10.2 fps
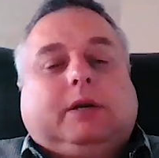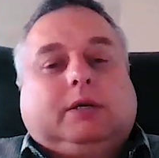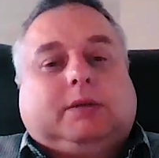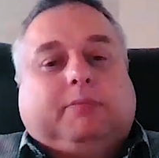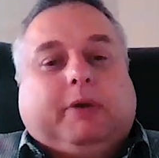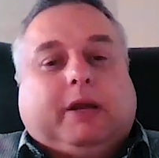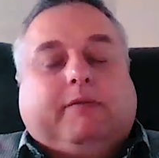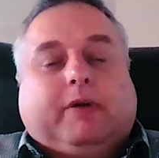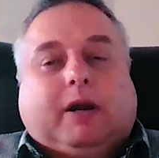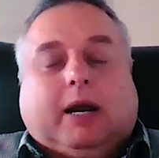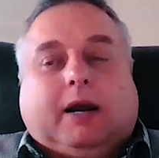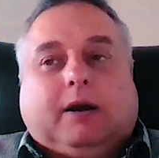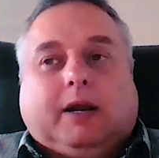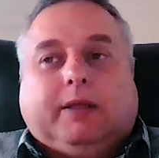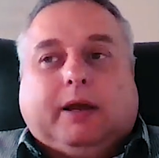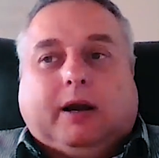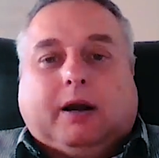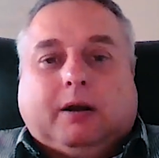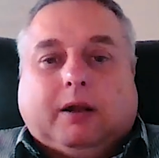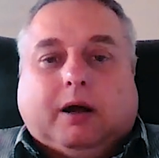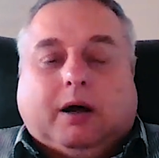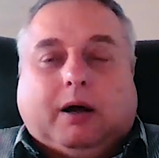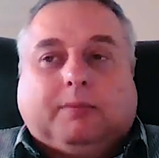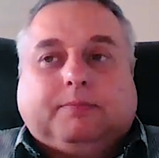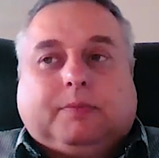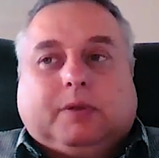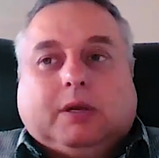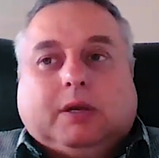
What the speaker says: there's a bit of an irony there. I'll,